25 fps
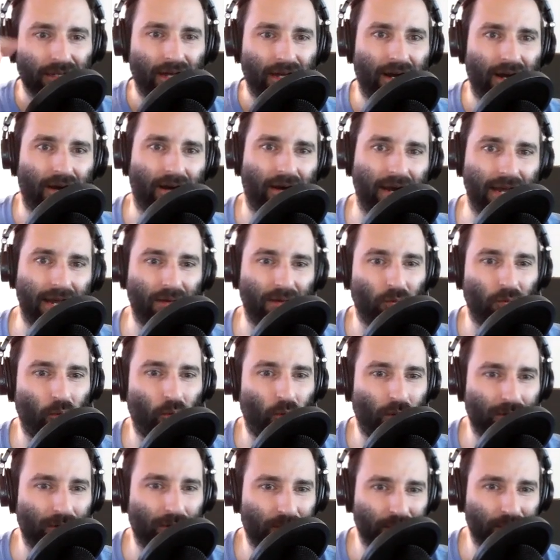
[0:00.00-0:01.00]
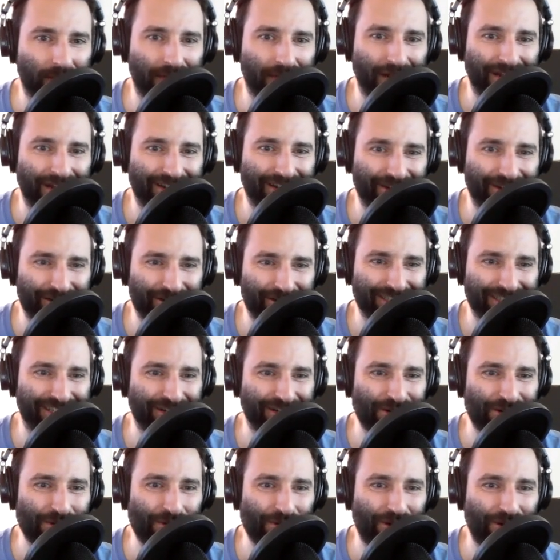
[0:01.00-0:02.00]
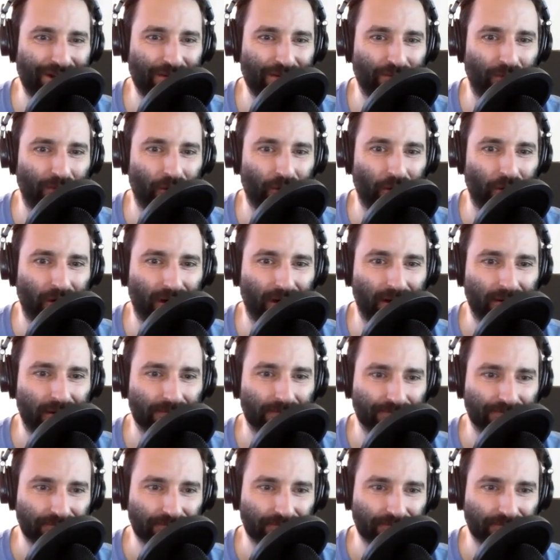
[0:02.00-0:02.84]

All right, we'll do one more.